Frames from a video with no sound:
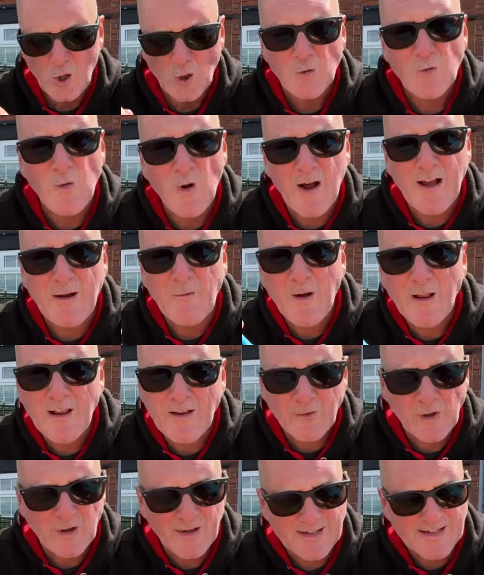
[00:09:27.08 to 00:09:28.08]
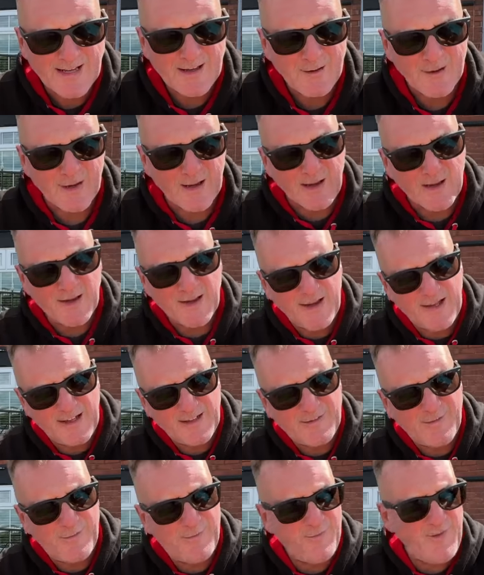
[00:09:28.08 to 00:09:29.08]
Right, well, I've got to tell you,
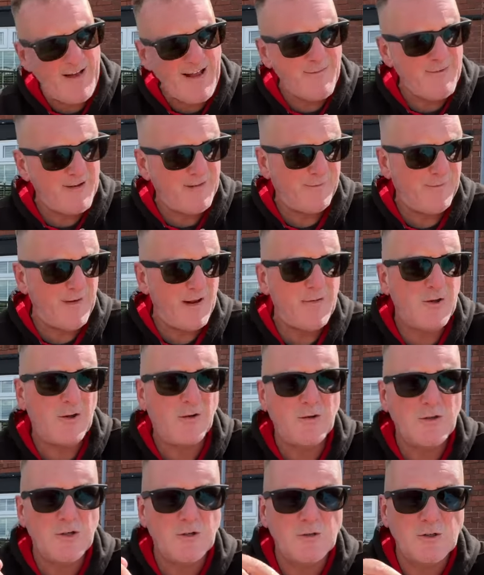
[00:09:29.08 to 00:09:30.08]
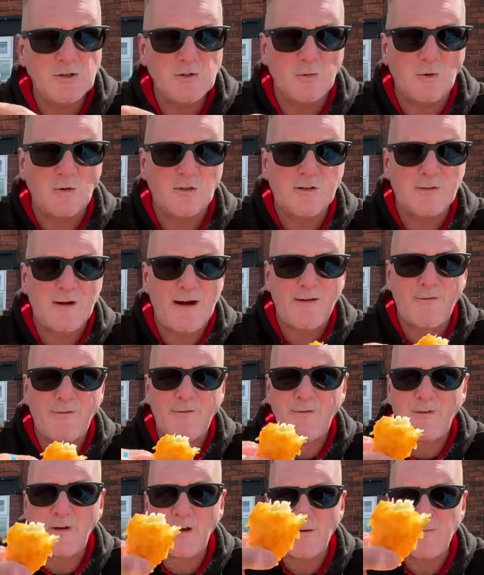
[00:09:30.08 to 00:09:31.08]
it's very, very unusual to
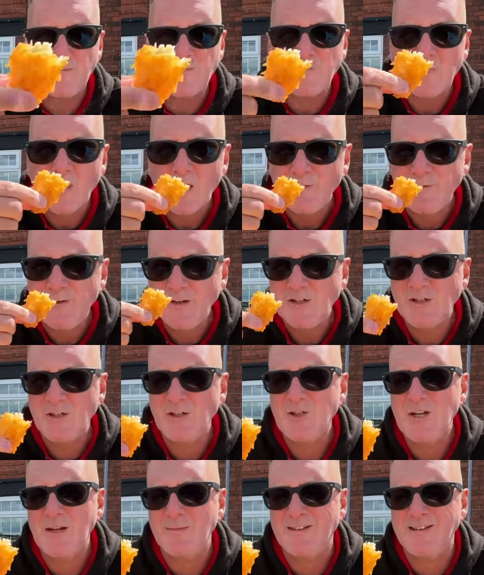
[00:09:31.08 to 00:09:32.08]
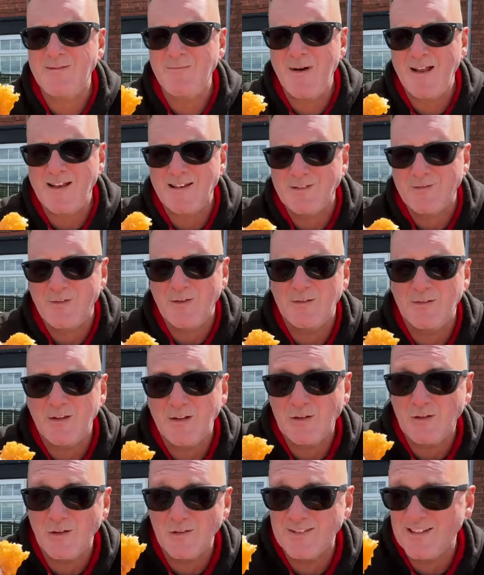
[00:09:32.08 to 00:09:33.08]
have um, fish and chips in Mansfield
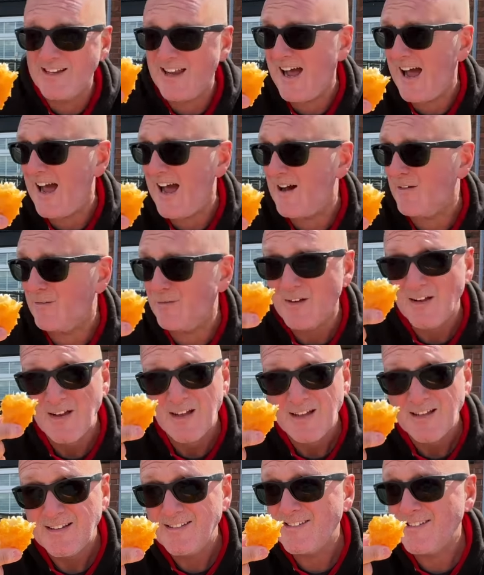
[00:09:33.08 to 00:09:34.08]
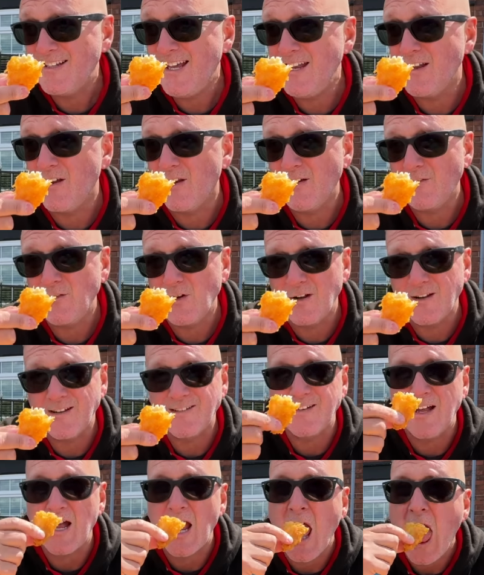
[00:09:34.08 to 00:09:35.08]
that doesn't have skin on, I've got to
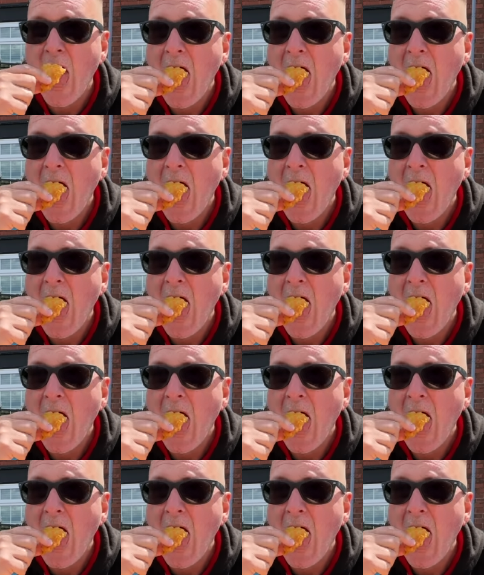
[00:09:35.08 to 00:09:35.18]
say.